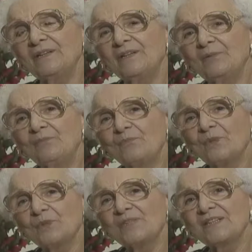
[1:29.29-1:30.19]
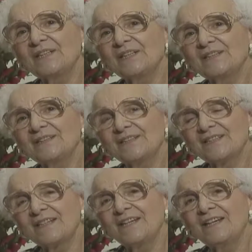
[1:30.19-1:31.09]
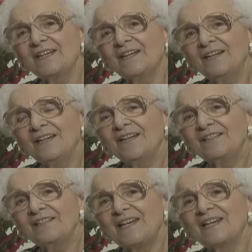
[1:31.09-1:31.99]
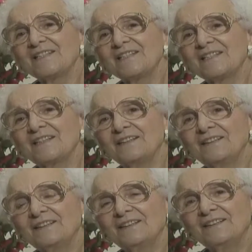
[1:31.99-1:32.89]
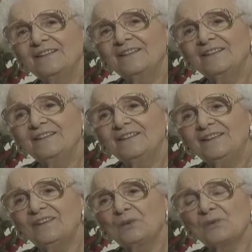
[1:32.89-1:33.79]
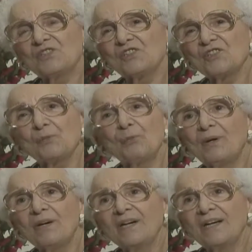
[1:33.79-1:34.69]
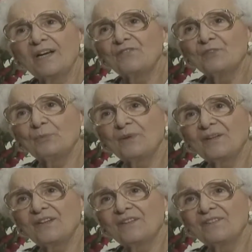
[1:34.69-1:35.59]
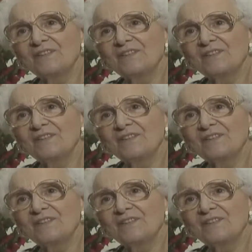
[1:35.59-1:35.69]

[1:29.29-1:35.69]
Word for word: uh, music, singing, dancing, and it was just a party after party every